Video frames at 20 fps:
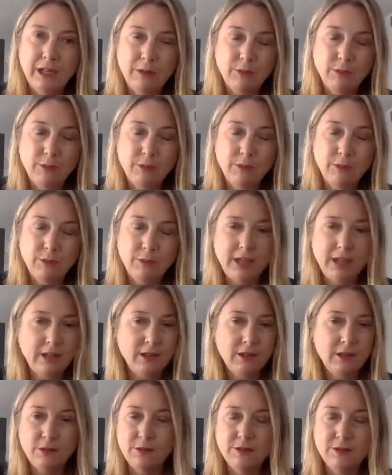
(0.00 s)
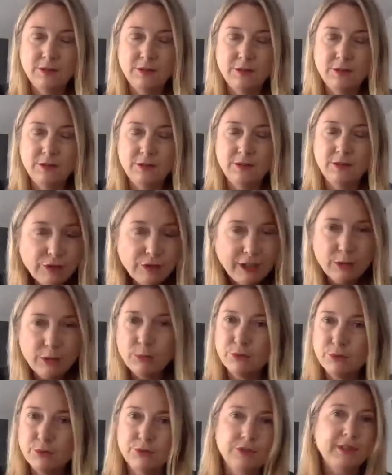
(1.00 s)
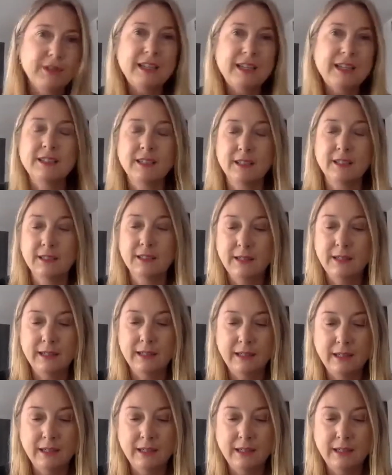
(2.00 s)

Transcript: with CURRIE Chen, who's an incredible director,